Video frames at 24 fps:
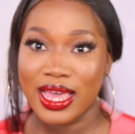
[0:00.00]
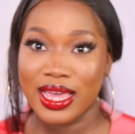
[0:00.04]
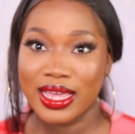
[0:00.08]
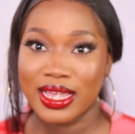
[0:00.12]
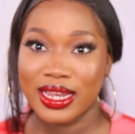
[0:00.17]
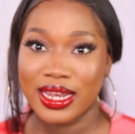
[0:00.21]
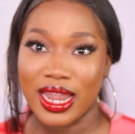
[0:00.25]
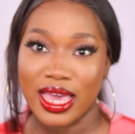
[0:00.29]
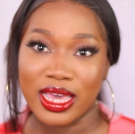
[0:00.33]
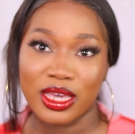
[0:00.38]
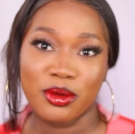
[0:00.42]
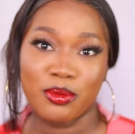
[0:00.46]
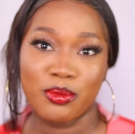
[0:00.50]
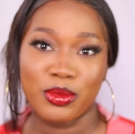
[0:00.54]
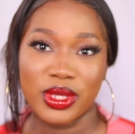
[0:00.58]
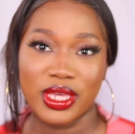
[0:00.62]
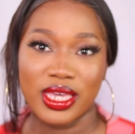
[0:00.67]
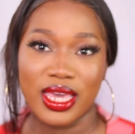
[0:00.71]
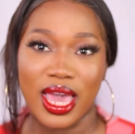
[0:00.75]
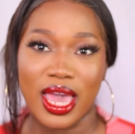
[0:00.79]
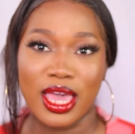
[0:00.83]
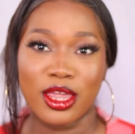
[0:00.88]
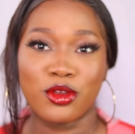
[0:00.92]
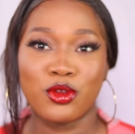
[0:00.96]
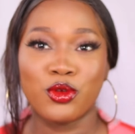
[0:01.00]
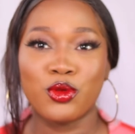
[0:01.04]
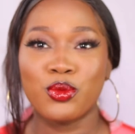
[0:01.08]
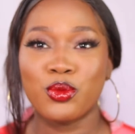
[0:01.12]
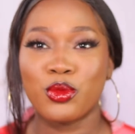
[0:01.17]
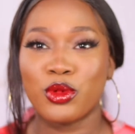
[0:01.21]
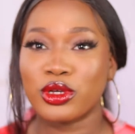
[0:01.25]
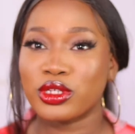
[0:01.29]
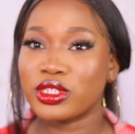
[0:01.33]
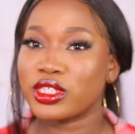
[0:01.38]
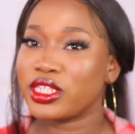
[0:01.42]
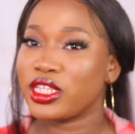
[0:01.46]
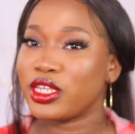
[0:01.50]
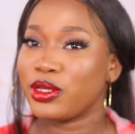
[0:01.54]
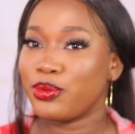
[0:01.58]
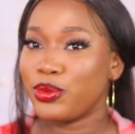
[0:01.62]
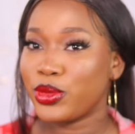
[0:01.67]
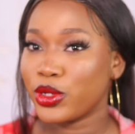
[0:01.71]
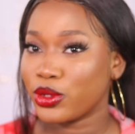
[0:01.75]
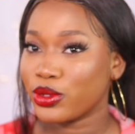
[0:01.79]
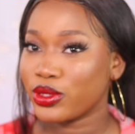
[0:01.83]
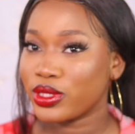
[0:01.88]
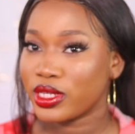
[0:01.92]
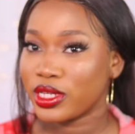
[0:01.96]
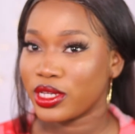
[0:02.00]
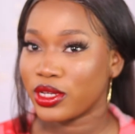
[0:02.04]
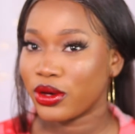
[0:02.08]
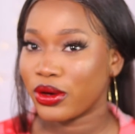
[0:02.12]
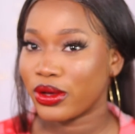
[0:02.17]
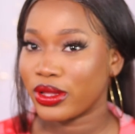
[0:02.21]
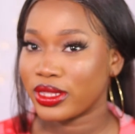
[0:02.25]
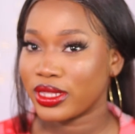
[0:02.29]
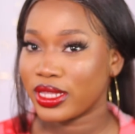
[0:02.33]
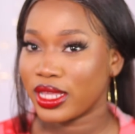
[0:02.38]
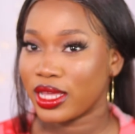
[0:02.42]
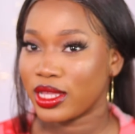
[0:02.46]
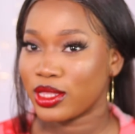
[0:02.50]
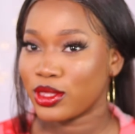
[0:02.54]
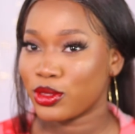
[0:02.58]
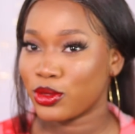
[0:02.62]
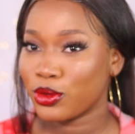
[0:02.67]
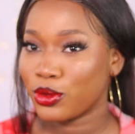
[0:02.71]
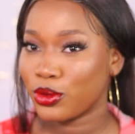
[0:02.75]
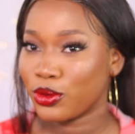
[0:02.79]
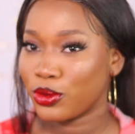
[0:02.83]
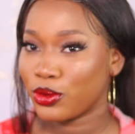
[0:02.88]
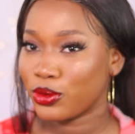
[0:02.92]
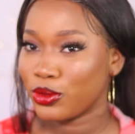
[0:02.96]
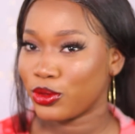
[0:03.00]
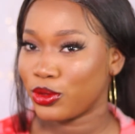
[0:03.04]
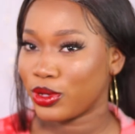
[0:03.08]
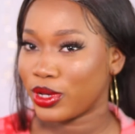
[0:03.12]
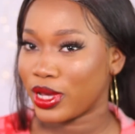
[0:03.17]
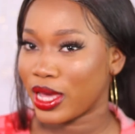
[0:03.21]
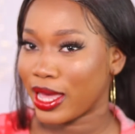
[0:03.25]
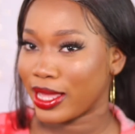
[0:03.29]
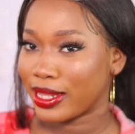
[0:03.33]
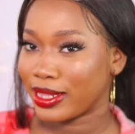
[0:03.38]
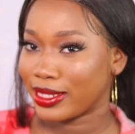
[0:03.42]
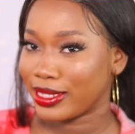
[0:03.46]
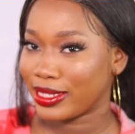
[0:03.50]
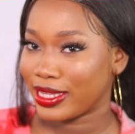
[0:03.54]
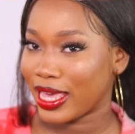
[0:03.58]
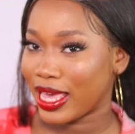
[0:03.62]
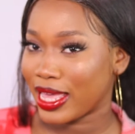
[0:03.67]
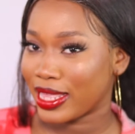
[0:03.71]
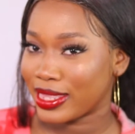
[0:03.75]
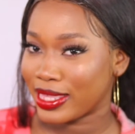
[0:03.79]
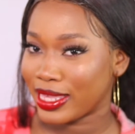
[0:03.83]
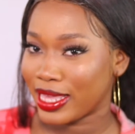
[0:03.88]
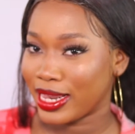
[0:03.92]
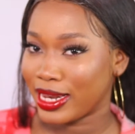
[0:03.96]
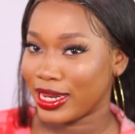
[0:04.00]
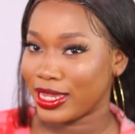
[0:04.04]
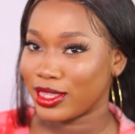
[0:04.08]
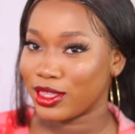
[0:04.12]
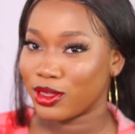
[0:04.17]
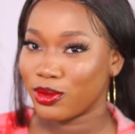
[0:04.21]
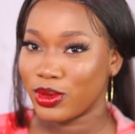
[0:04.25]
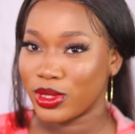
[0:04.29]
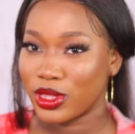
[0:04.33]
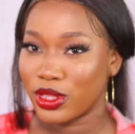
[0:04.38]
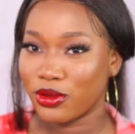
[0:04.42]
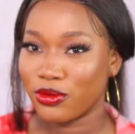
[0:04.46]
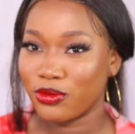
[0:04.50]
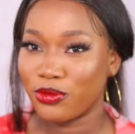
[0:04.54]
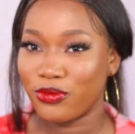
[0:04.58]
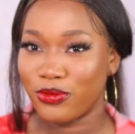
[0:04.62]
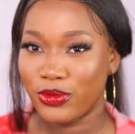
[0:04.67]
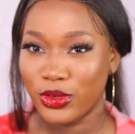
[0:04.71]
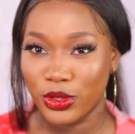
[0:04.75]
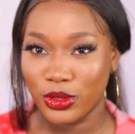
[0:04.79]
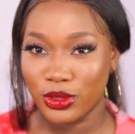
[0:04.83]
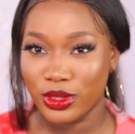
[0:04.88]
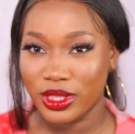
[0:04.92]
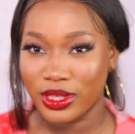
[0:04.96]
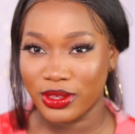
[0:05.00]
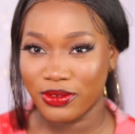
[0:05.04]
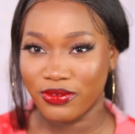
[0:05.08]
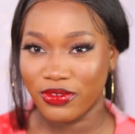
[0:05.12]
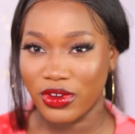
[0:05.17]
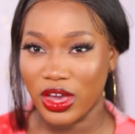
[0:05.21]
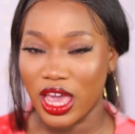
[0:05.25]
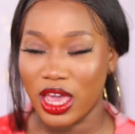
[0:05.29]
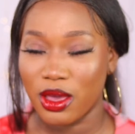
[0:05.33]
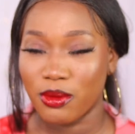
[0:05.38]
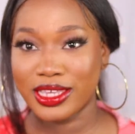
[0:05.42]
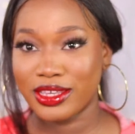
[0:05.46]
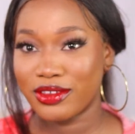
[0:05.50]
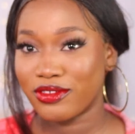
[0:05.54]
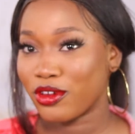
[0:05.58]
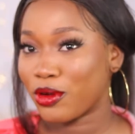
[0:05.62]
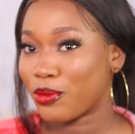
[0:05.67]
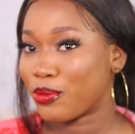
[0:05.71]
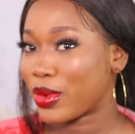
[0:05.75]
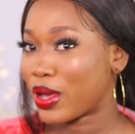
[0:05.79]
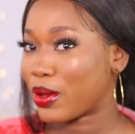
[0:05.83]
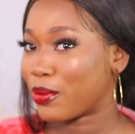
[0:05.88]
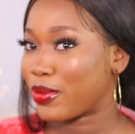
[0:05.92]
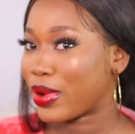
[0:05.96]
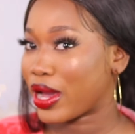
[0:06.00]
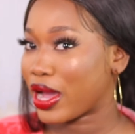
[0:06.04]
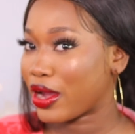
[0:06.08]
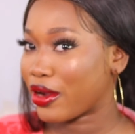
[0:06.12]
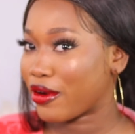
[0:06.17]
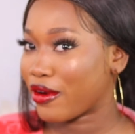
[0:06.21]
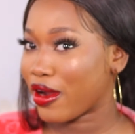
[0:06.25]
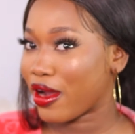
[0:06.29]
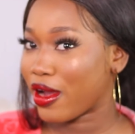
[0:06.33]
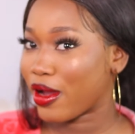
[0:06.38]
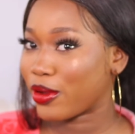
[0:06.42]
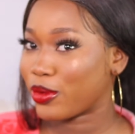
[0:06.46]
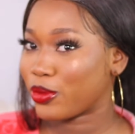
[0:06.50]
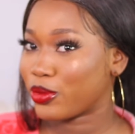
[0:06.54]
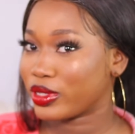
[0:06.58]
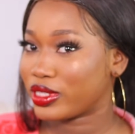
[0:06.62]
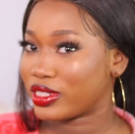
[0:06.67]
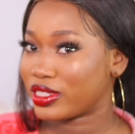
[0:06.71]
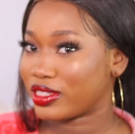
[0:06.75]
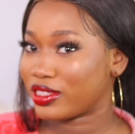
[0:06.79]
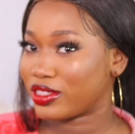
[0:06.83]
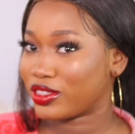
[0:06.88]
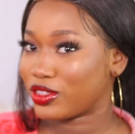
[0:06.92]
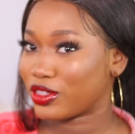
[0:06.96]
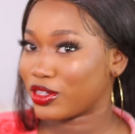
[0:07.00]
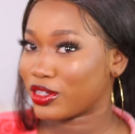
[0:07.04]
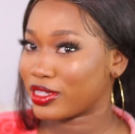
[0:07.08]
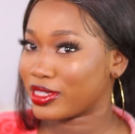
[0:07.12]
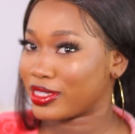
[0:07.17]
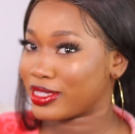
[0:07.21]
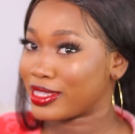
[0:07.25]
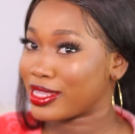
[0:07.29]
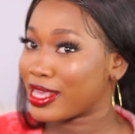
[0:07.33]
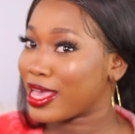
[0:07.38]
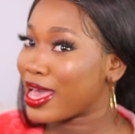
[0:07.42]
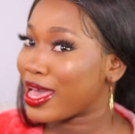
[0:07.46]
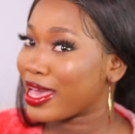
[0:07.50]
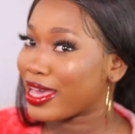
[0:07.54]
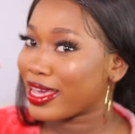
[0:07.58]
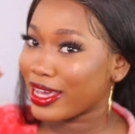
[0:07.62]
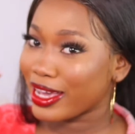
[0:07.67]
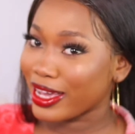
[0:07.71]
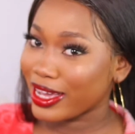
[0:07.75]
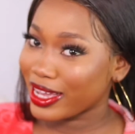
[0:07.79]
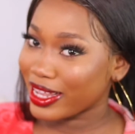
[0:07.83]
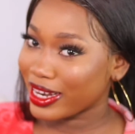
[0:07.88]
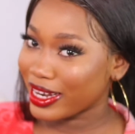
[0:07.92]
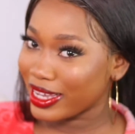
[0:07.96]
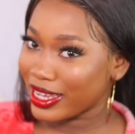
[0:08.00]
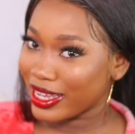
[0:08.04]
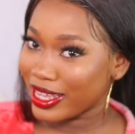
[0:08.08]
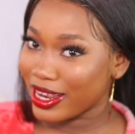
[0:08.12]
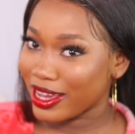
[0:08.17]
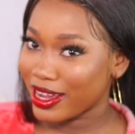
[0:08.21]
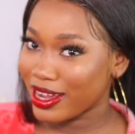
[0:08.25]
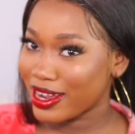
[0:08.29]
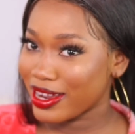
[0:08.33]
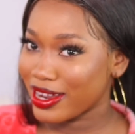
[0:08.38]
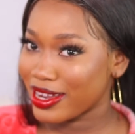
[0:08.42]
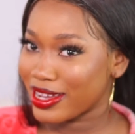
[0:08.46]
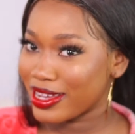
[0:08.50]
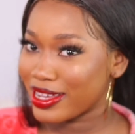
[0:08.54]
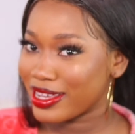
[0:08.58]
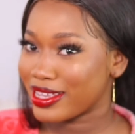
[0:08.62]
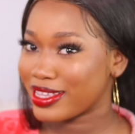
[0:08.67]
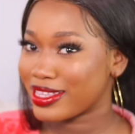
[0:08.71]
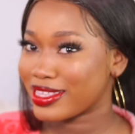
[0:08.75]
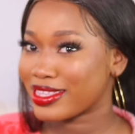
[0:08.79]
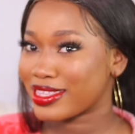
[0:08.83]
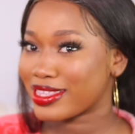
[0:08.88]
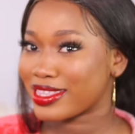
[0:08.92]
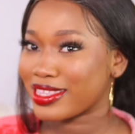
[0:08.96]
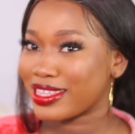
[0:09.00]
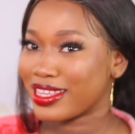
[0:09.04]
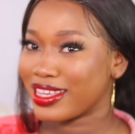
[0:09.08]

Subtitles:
Like me, I do mostly beauty content, so you can get a little bit of beauty vibe from my background, which is just glitters.